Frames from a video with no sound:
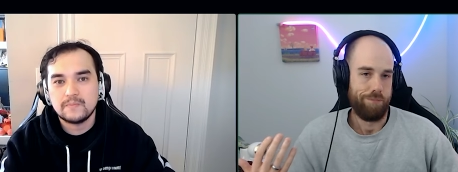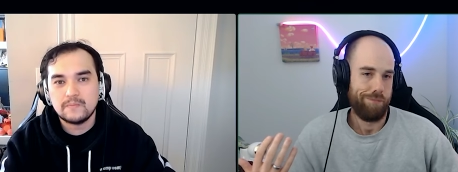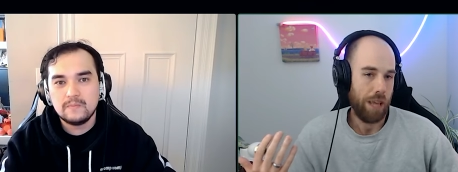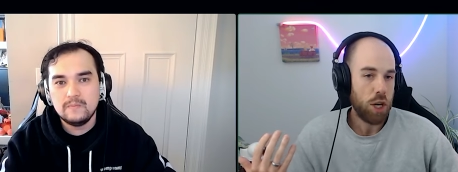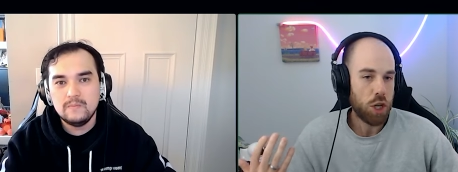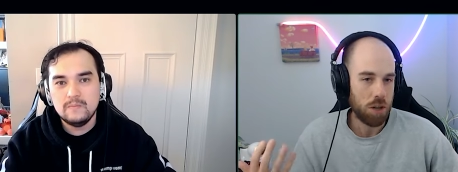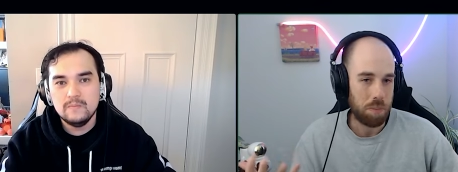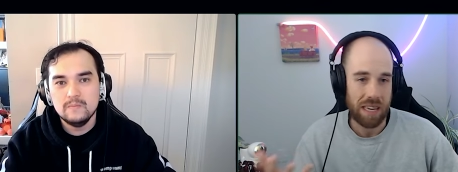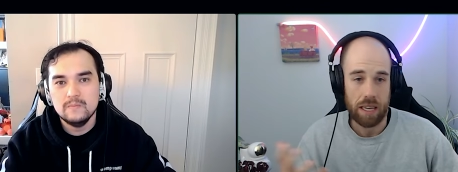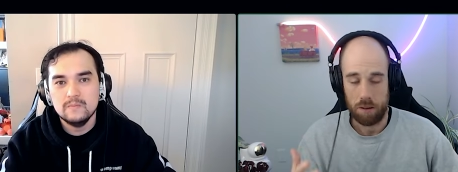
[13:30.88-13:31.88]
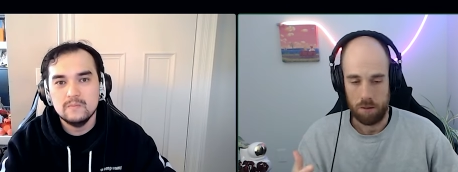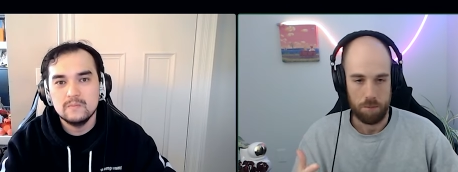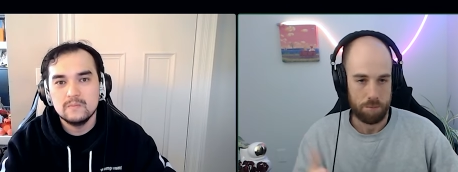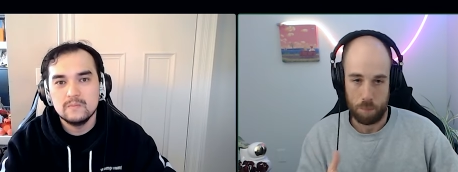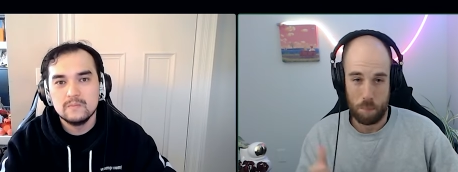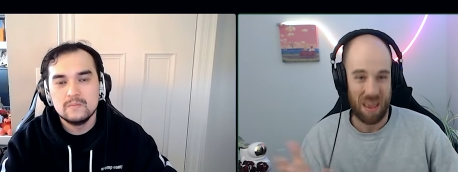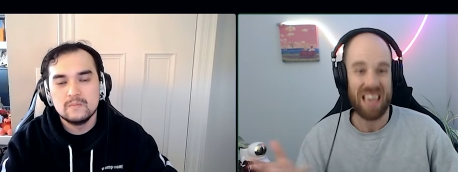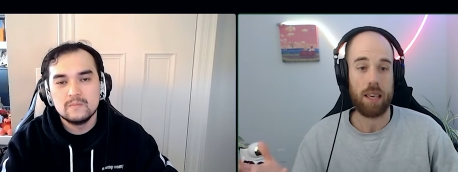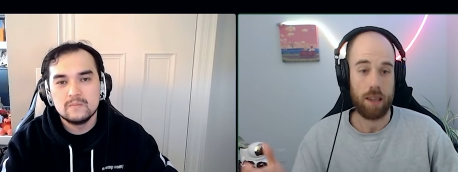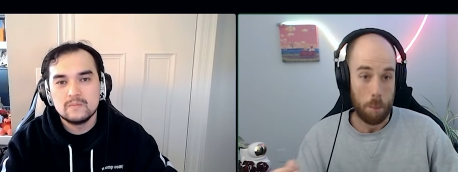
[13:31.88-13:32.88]
Speaker 1: they should be
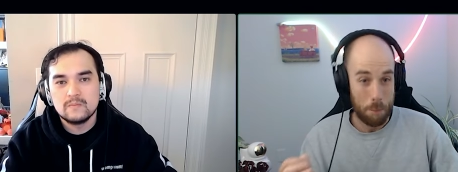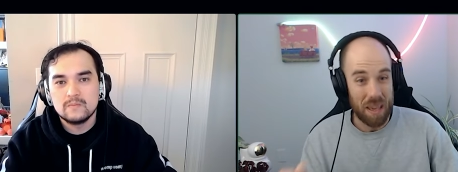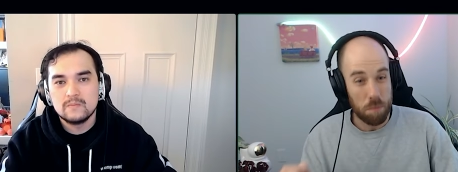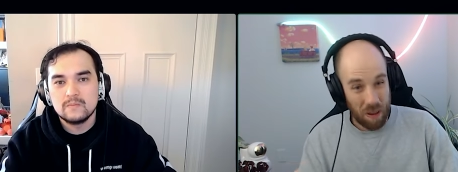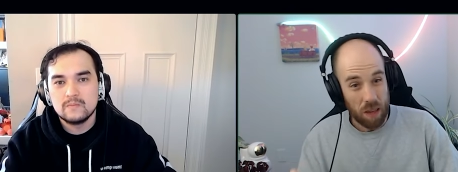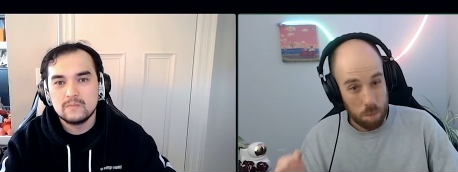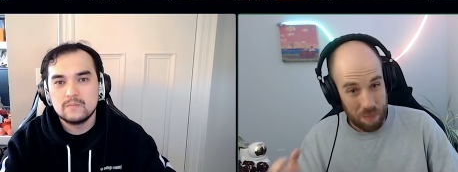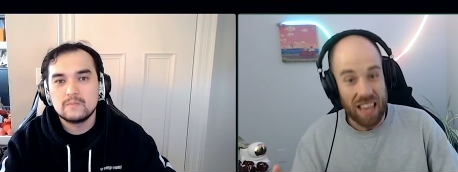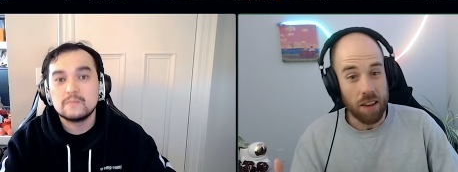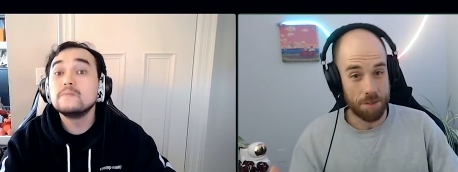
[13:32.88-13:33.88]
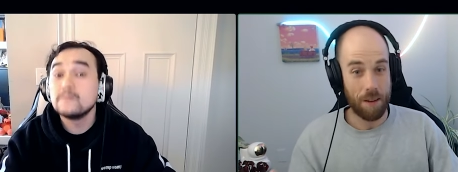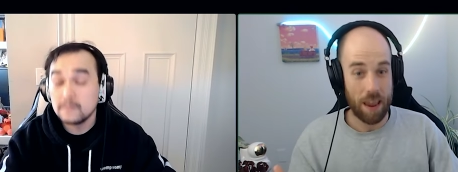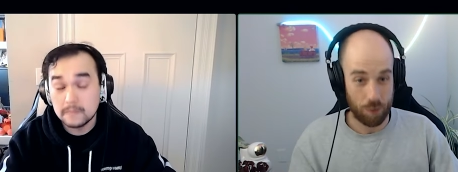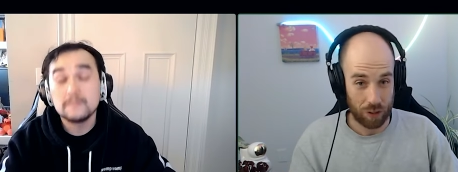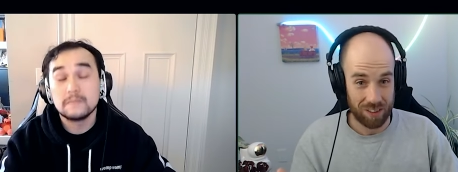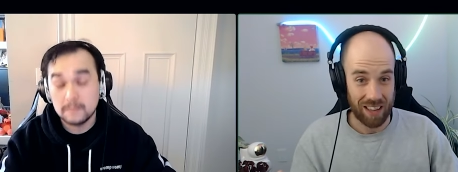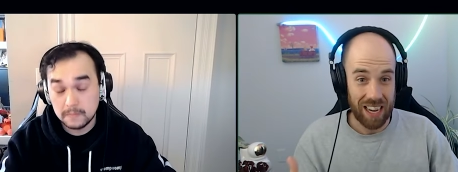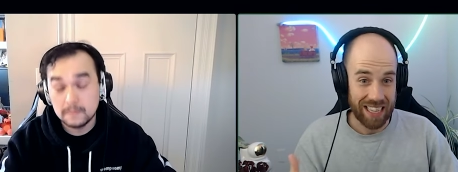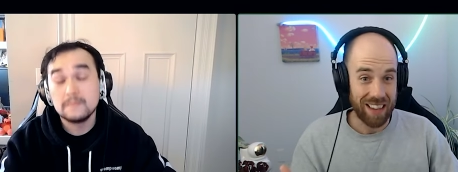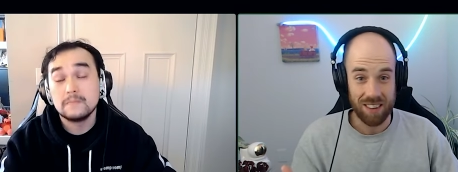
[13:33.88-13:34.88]
big, big, big, big favorites
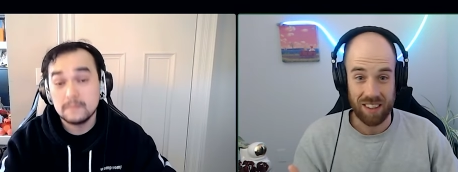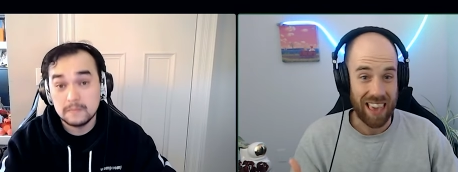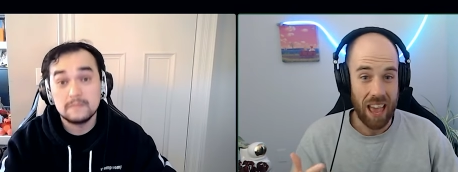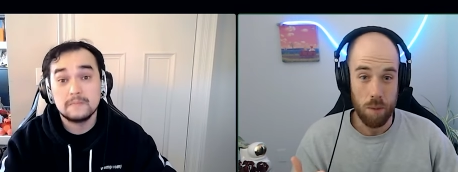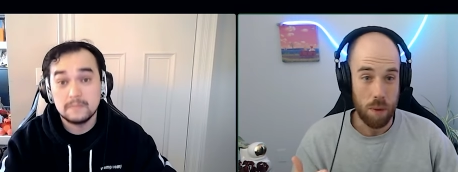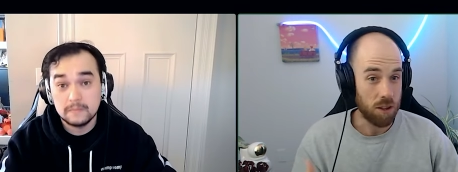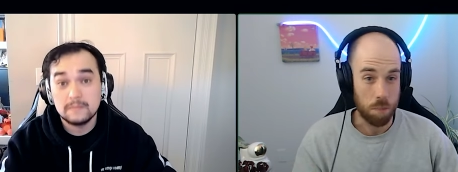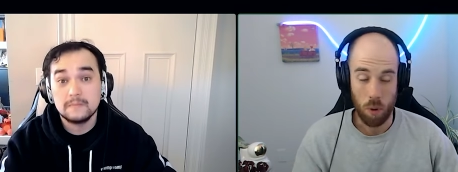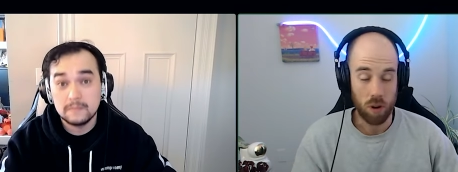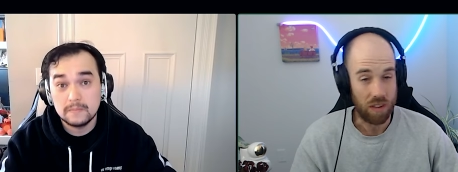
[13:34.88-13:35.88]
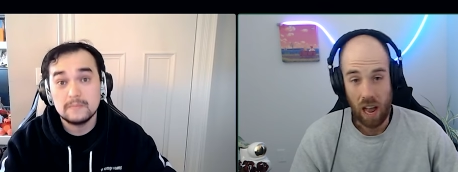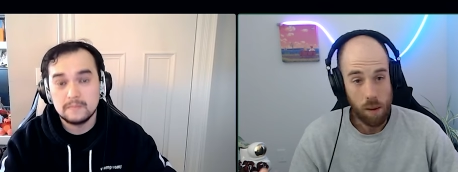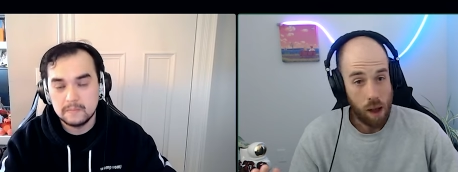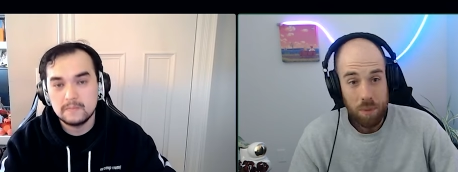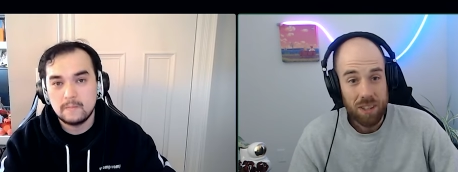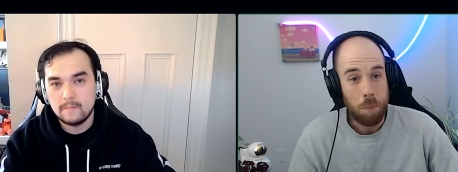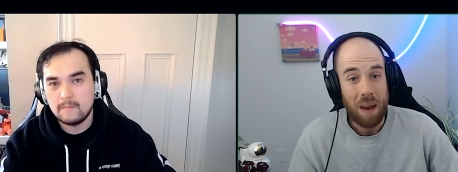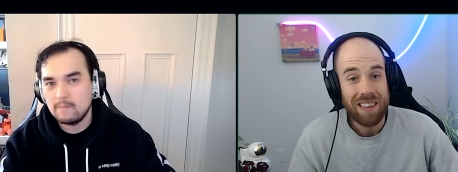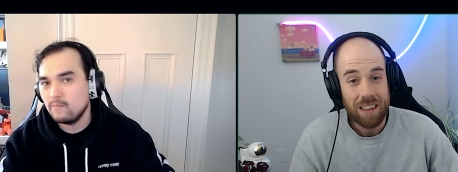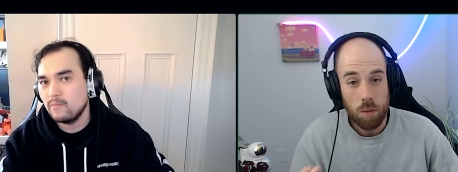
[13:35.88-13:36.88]
against
Speaker 2: G A M Esports. I I'm
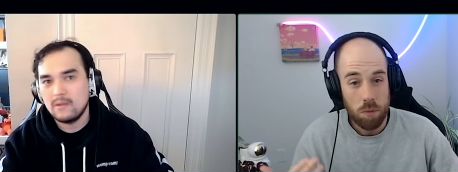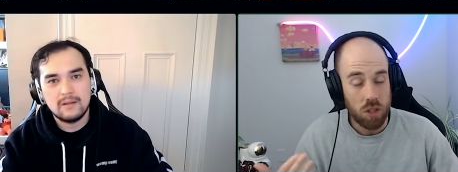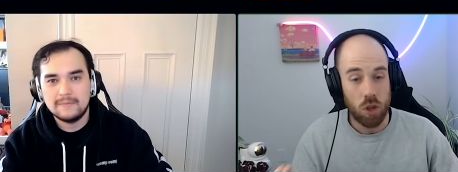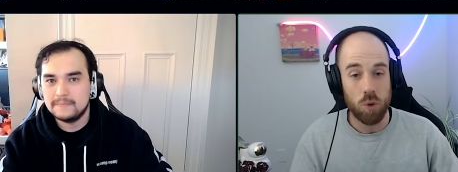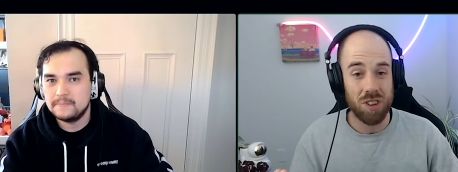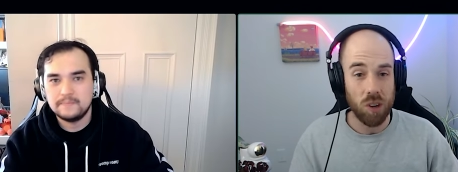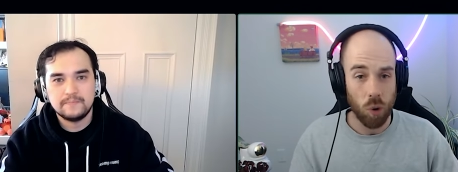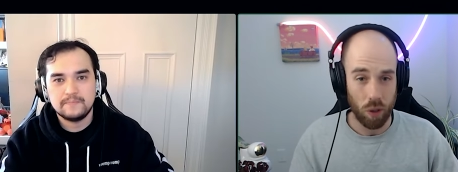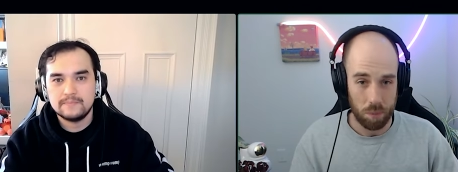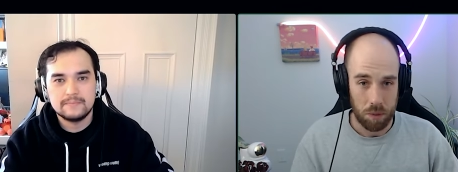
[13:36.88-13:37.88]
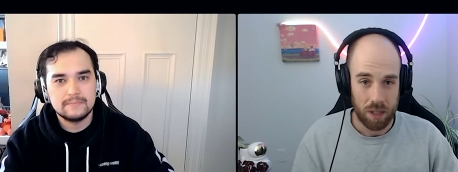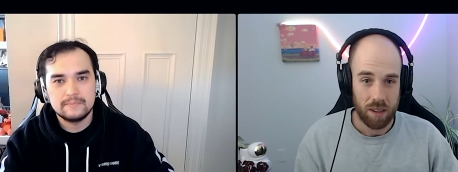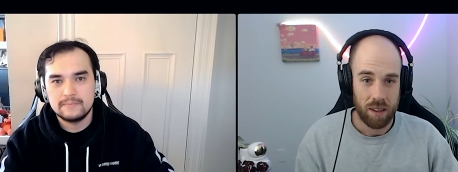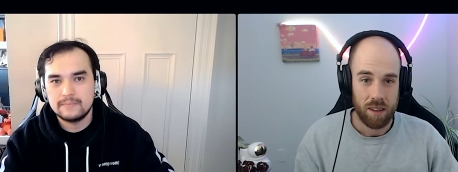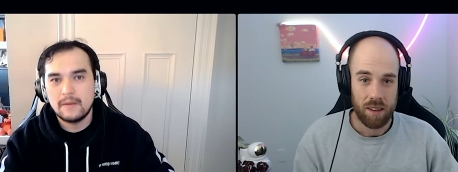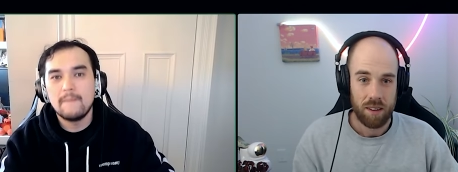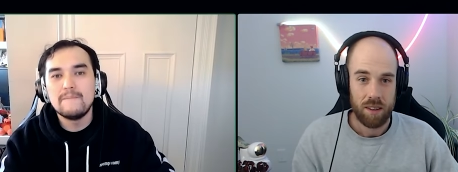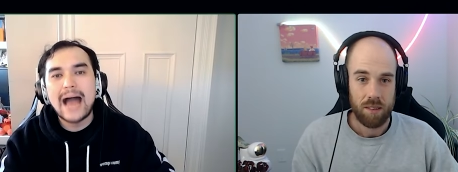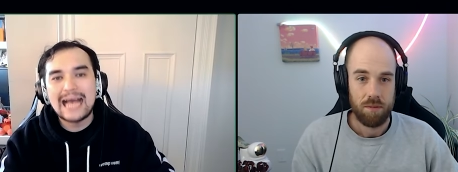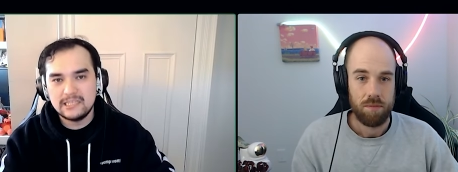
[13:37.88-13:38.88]
expecting them to two zero them.
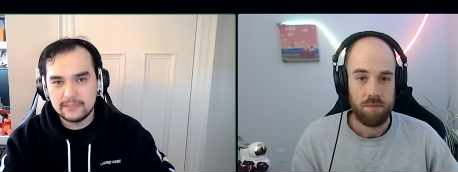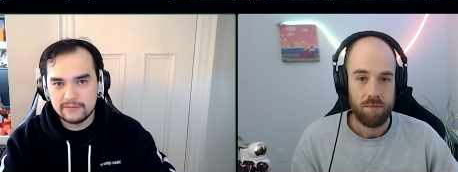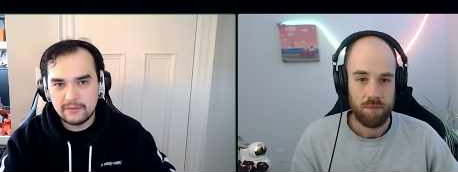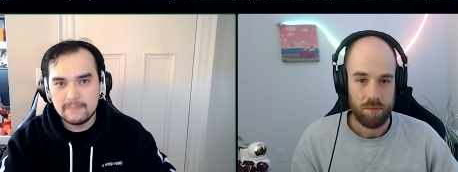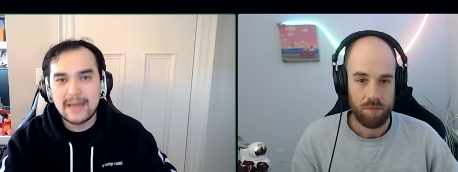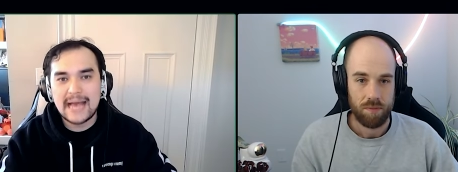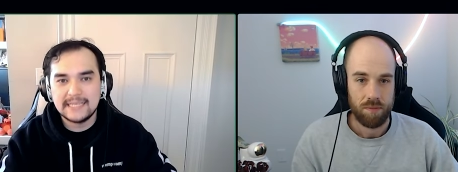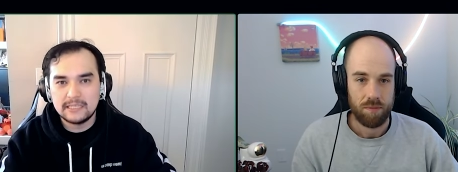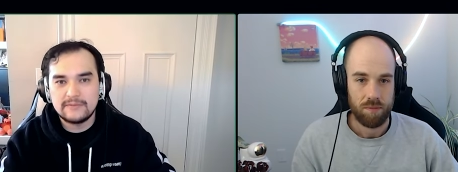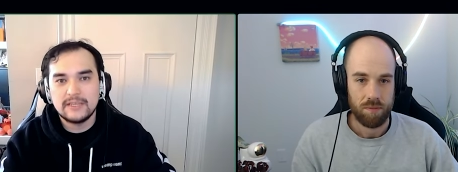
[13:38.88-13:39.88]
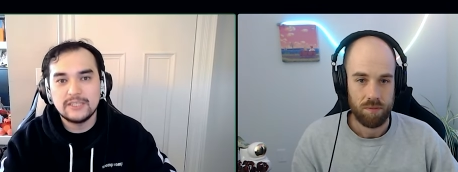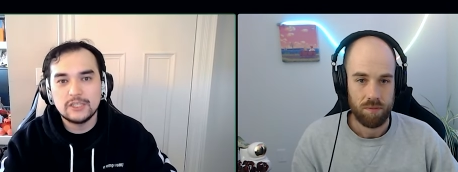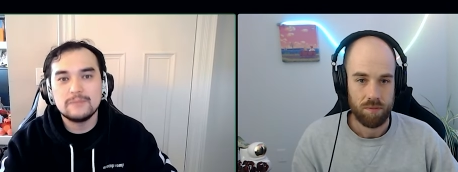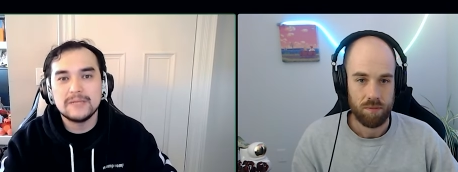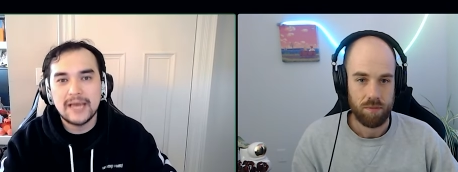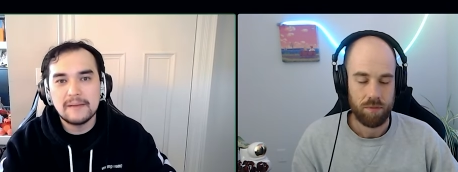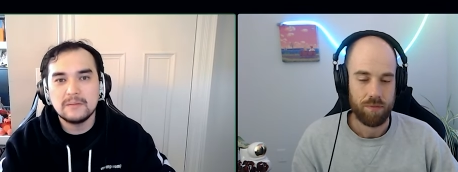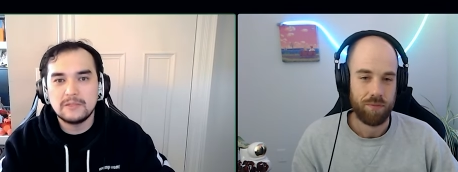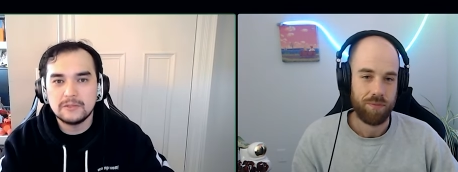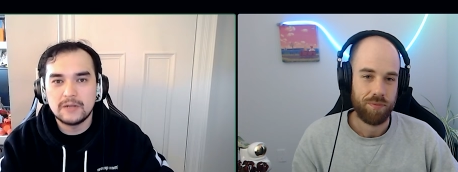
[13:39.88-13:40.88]
Massive, massive. They should be able
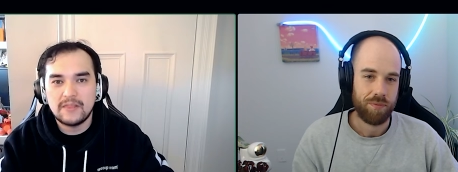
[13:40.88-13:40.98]
to, and